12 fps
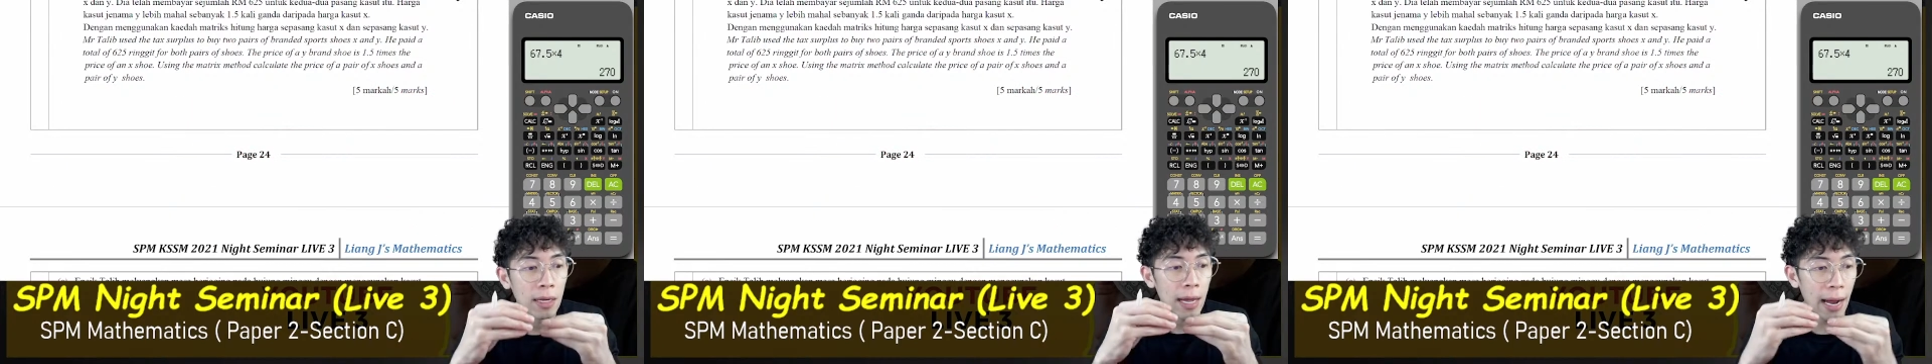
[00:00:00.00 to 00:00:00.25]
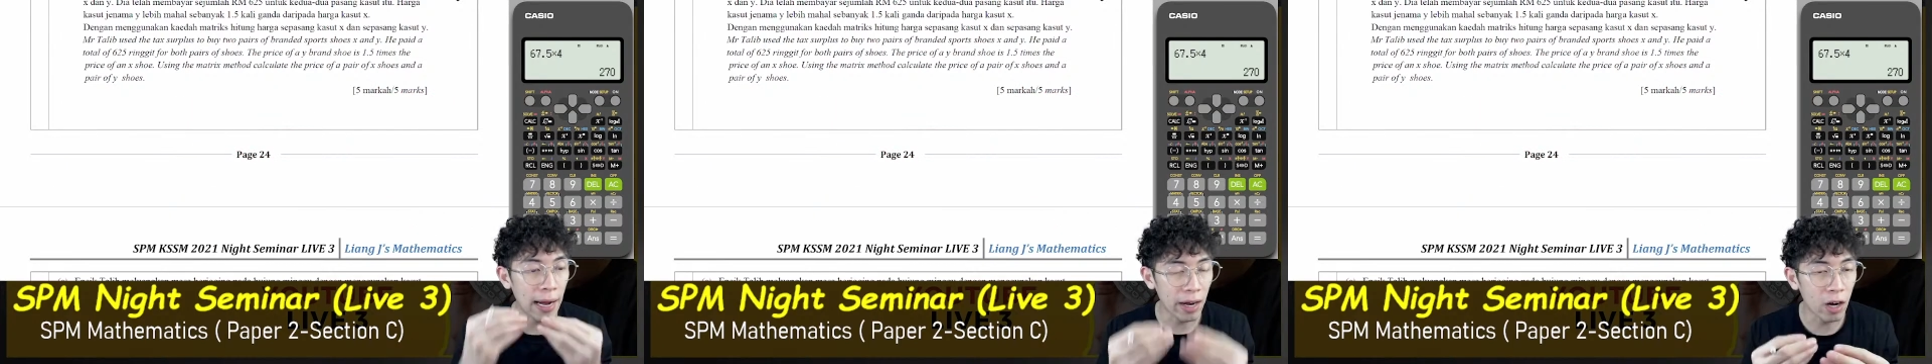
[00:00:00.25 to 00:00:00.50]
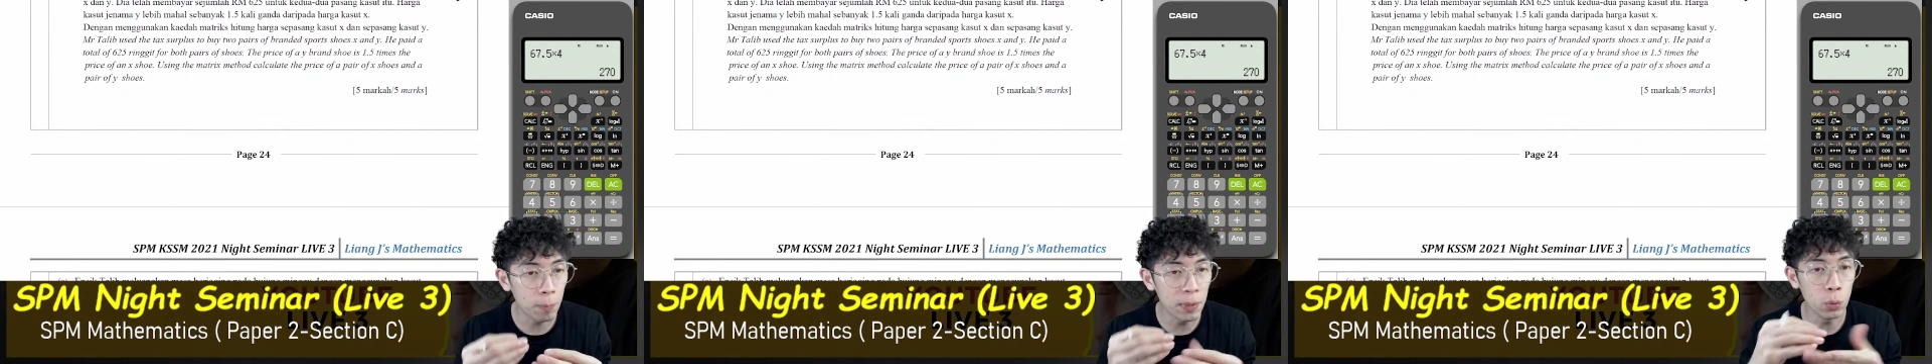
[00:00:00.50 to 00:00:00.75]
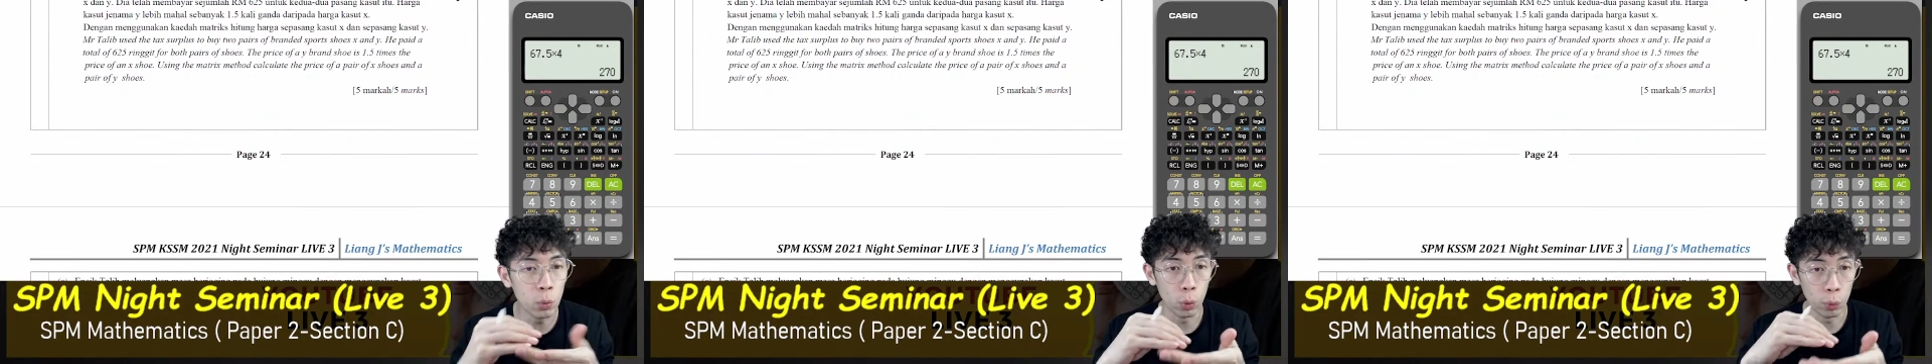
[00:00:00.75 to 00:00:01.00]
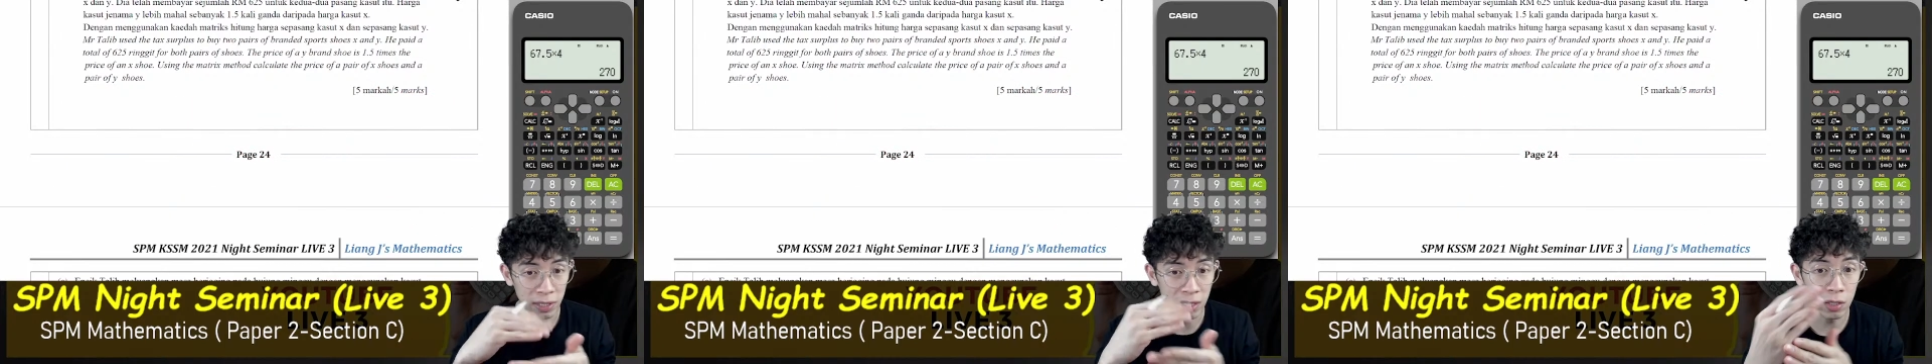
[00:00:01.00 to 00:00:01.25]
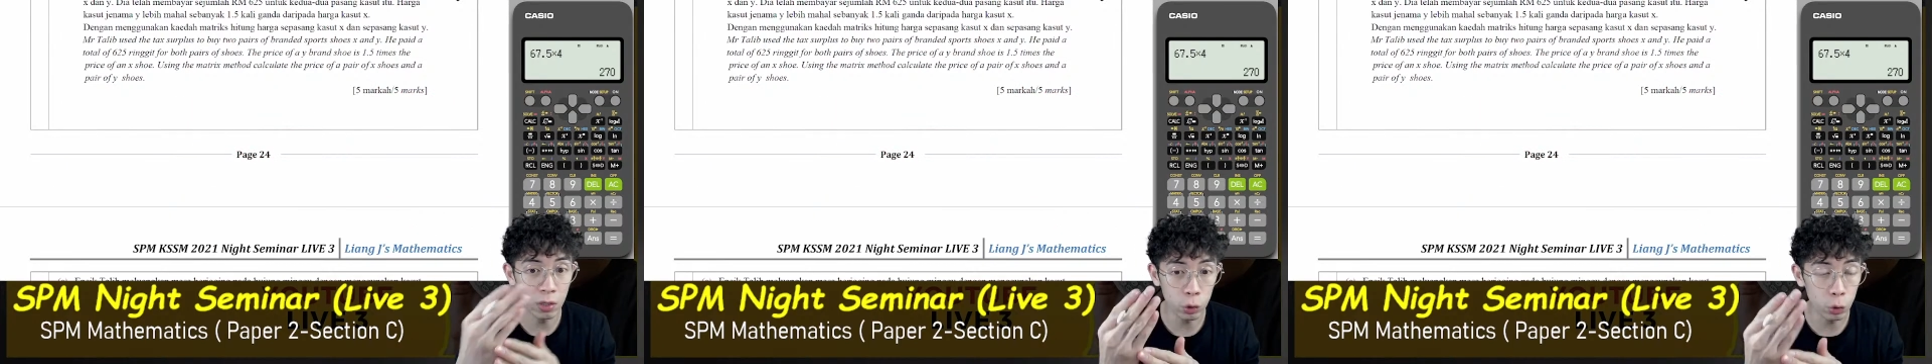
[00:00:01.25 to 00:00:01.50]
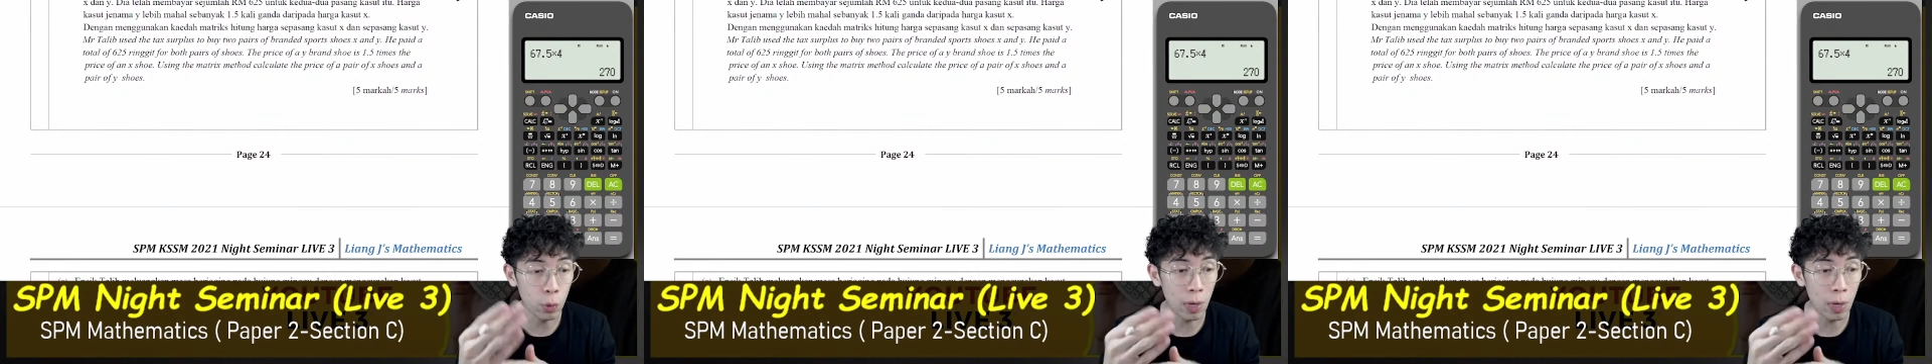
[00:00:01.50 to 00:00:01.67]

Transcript: IRB will return to you